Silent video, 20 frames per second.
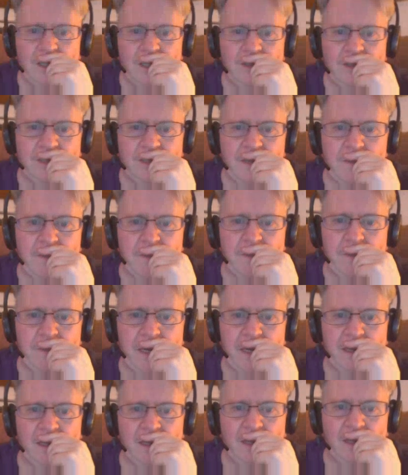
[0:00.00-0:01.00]
To attempt to
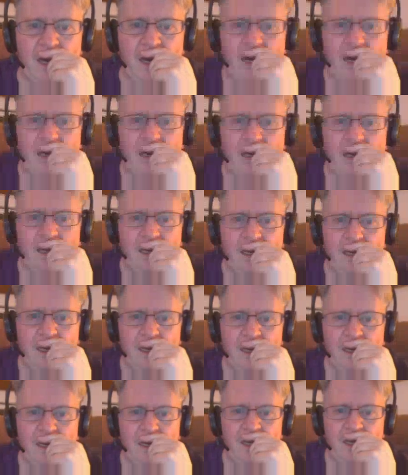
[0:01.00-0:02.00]
pick the lock,
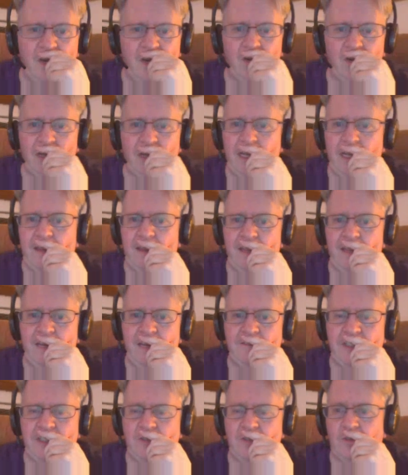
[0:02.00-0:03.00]
you will need
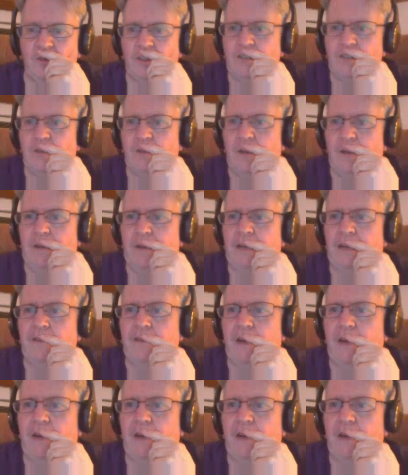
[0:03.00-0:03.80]
thieves' tools. Wait a minute.